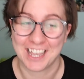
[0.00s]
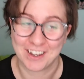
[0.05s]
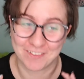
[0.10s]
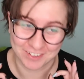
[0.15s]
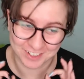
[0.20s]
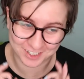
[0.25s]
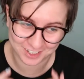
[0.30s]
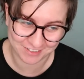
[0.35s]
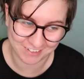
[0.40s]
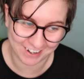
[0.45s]

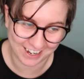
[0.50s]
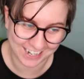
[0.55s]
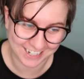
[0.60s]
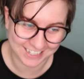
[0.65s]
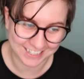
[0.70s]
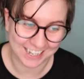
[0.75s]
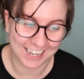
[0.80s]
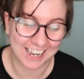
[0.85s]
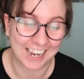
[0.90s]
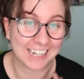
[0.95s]
It was
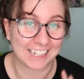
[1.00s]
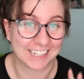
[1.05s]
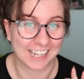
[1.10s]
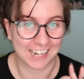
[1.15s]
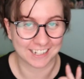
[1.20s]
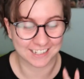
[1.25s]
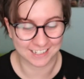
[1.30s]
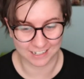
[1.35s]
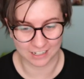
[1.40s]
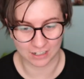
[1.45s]
great. I
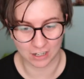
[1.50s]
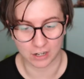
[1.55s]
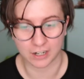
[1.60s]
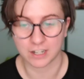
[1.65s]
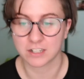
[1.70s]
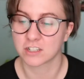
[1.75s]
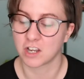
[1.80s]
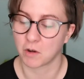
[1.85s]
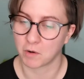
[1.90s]
liked it a lot.